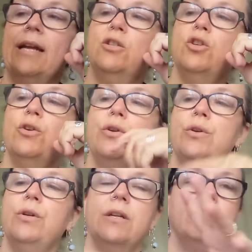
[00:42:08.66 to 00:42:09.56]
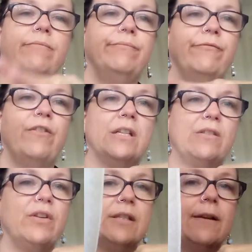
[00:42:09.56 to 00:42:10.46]
June and vice
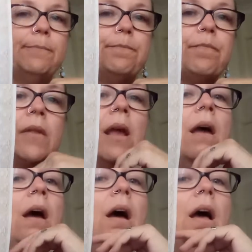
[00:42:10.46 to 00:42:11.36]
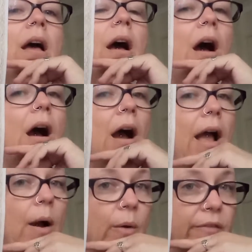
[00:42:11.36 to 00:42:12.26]
versa.
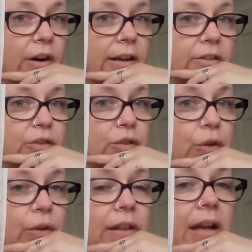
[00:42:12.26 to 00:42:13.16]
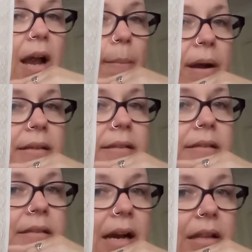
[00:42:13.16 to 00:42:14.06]
However, I do think I might start